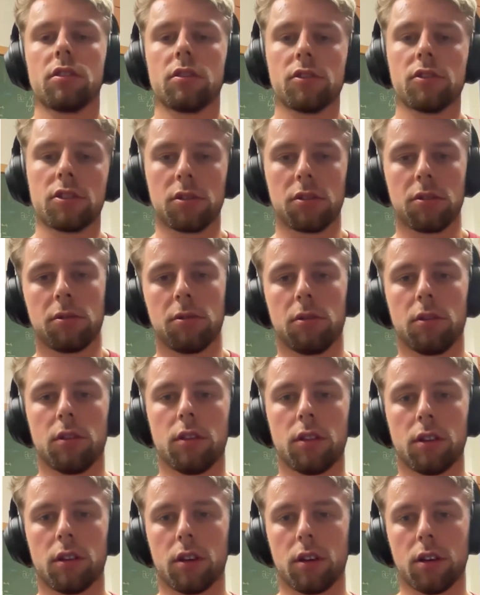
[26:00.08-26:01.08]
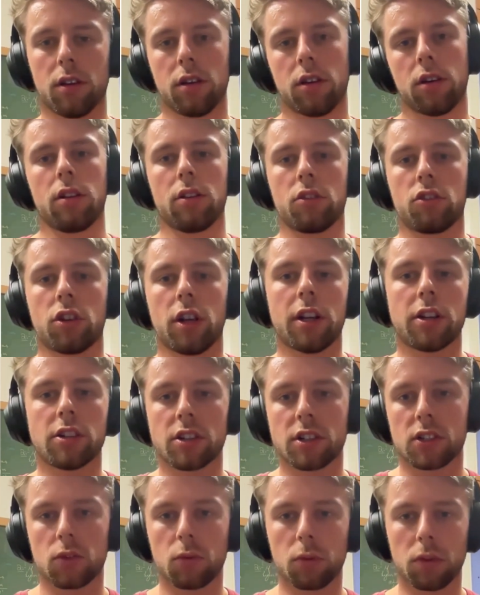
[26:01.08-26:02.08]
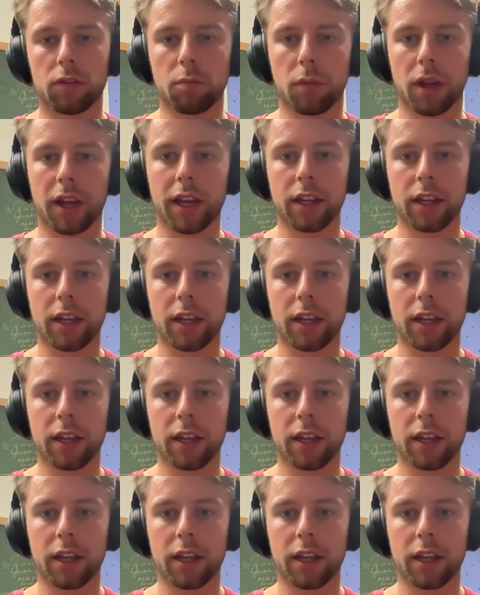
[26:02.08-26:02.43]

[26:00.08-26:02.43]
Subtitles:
to the changes we've made